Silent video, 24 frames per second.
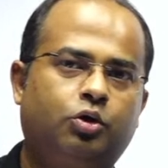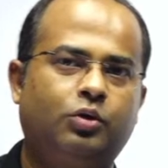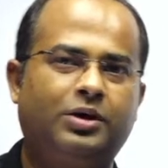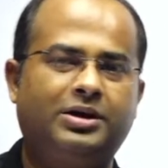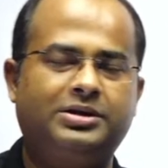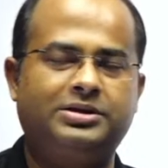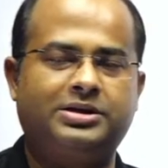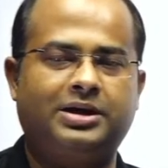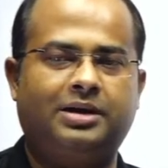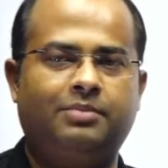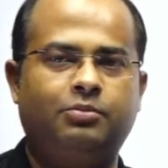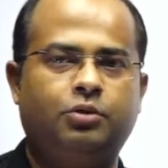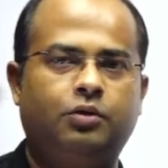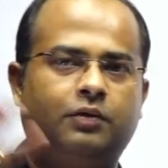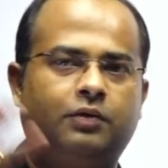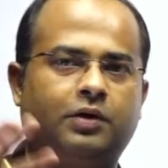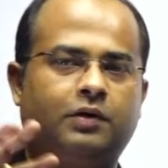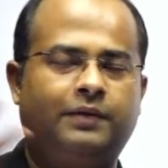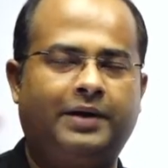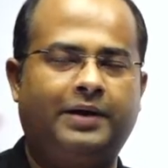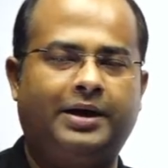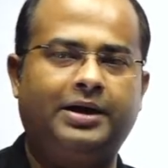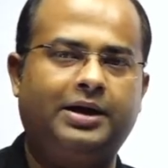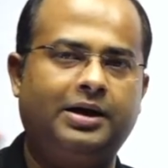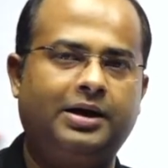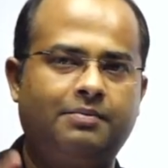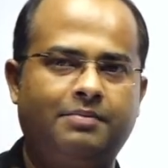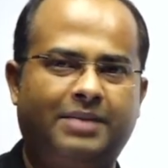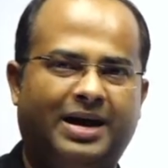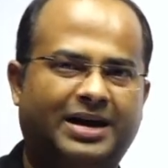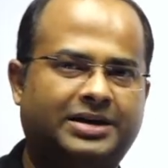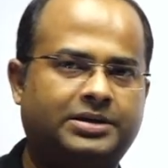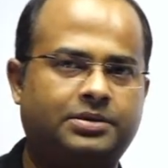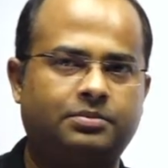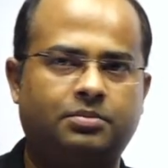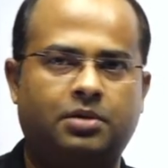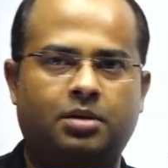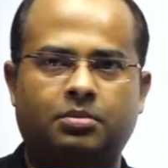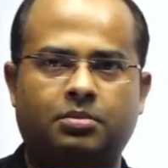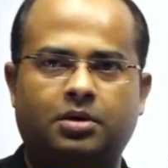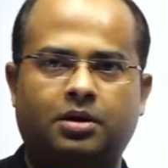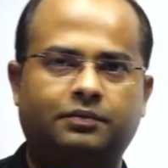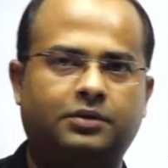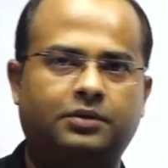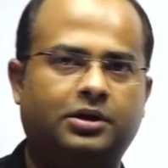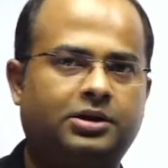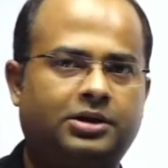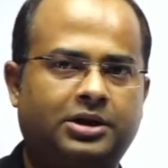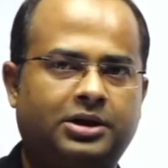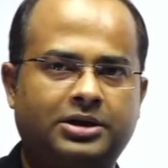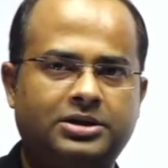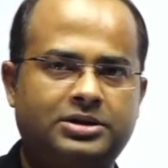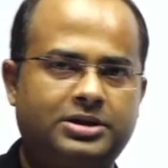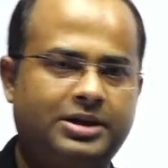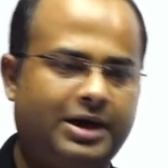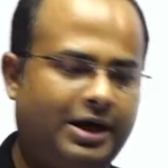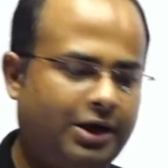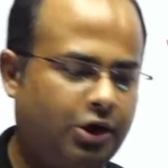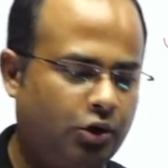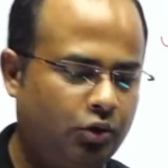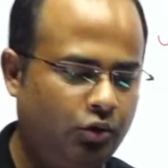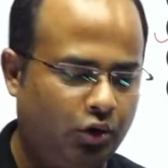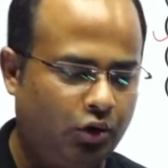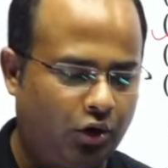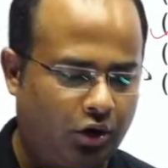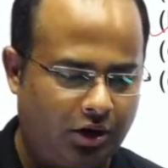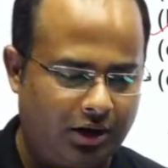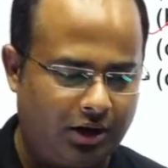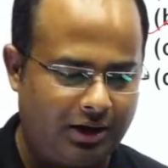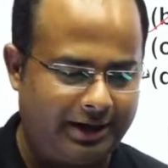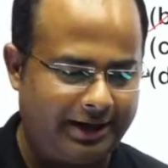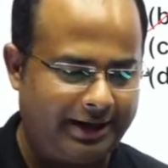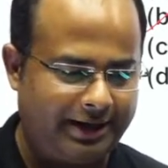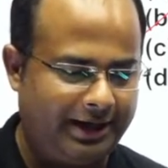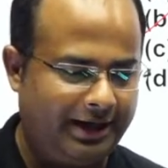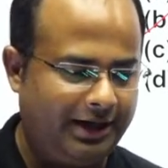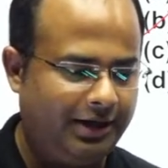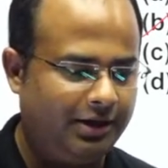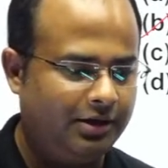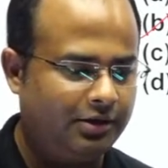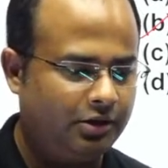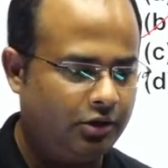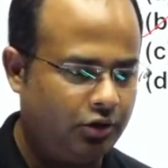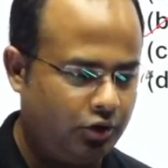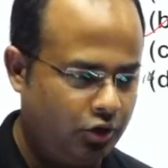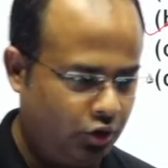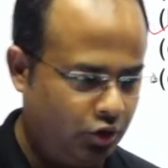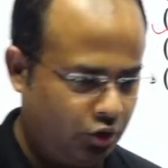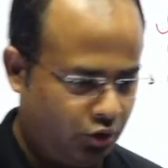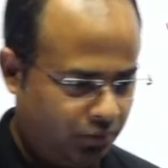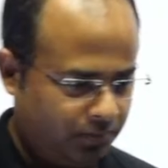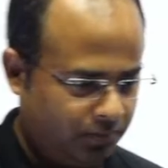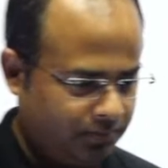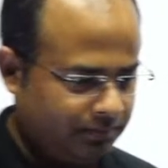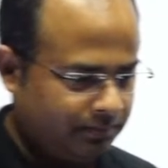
exam, you will find the maximum of the things that you already know.